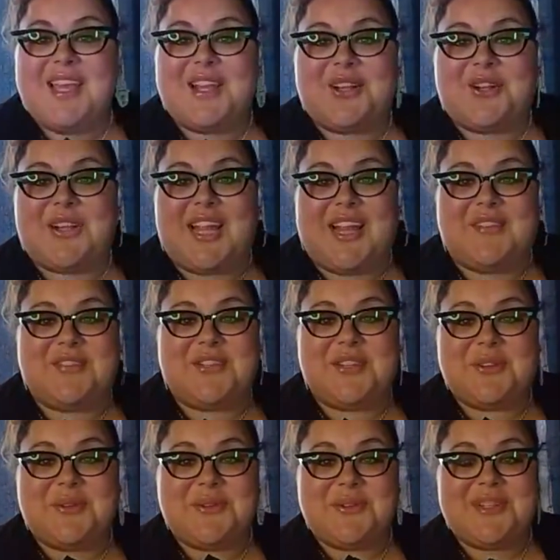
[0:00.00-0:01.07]
Good
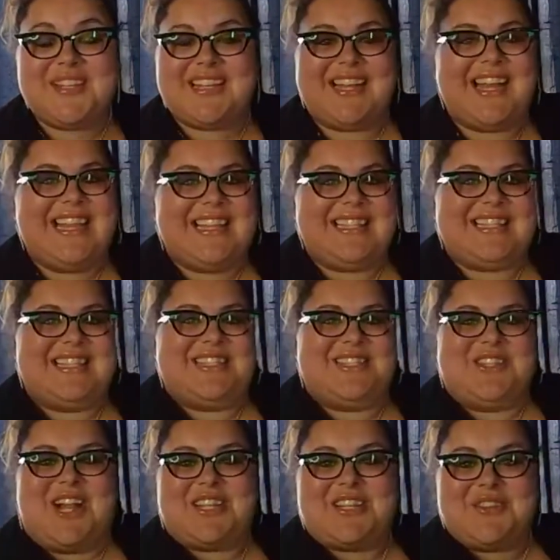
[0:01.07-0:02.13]
afternoon. This is
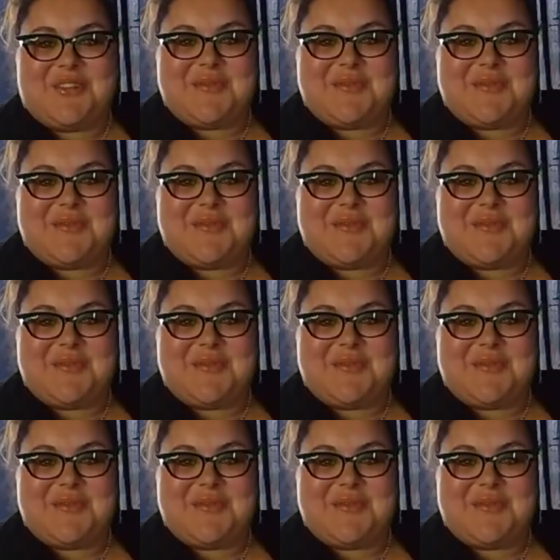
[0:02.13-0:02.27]
Dr.